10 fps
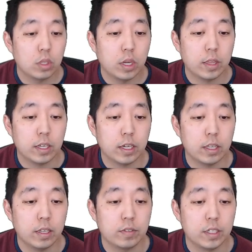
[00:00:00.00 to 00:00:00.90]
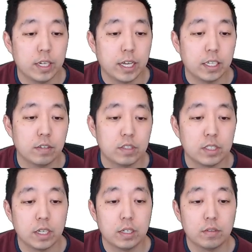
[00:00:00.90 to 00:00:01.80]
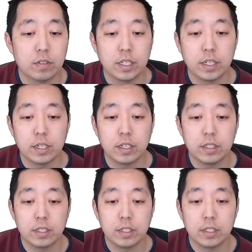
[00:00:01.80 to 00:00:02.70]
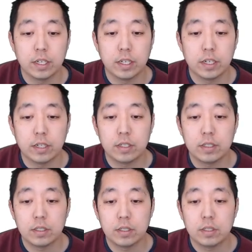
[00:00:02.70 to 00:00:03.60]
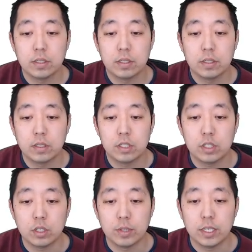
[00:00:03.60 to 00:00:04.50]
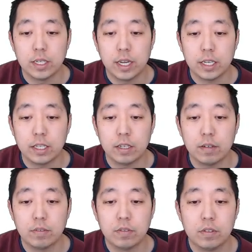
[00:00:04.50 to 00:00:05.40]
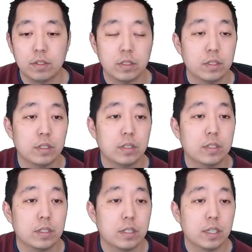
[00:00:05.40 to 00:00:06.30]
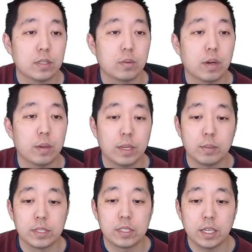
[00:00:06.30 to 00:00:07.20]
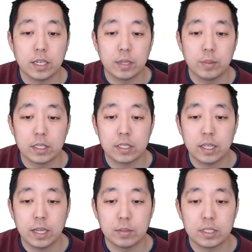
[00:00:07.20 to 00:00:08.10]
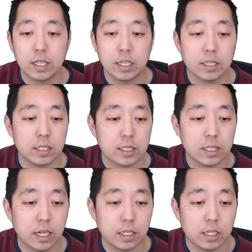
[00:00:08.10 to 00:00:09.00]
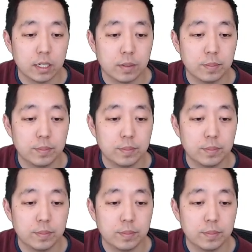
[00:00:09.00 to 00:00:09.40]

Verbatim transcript: I think I left a negative sign over here. Yeah. This should have been negative. That's why I made a mistake. I made a slight mistake on the sign here.